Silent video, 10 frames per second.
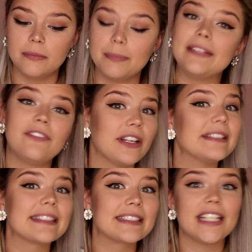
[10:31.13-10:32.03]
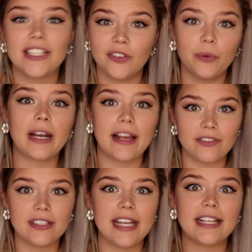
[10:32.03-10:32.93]
be very successful when I
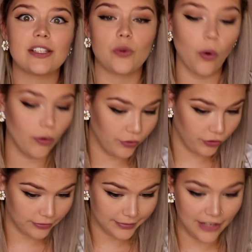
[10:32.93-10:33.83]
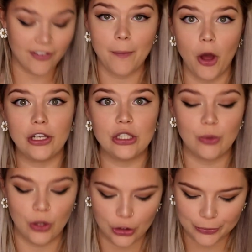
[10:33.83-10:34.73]
have to take this off if I'm honest
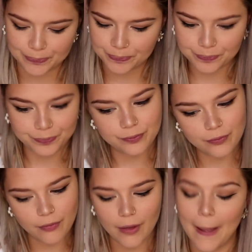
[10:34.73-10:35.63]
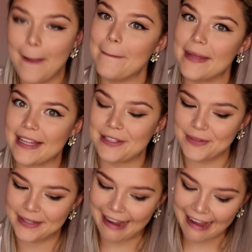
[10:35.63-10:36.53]
with you but that's
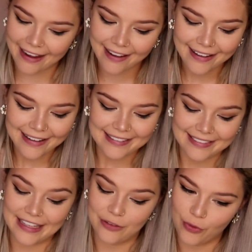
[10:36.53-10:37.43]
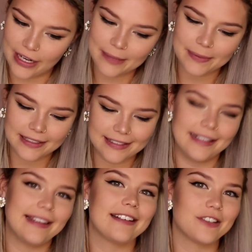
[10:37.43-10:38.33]
okay that really means
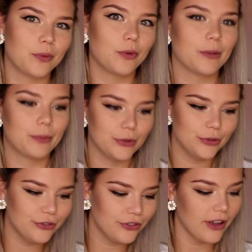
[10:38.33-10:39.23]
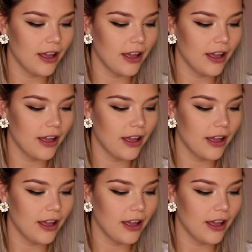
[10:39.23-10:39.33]
then that it's waterproof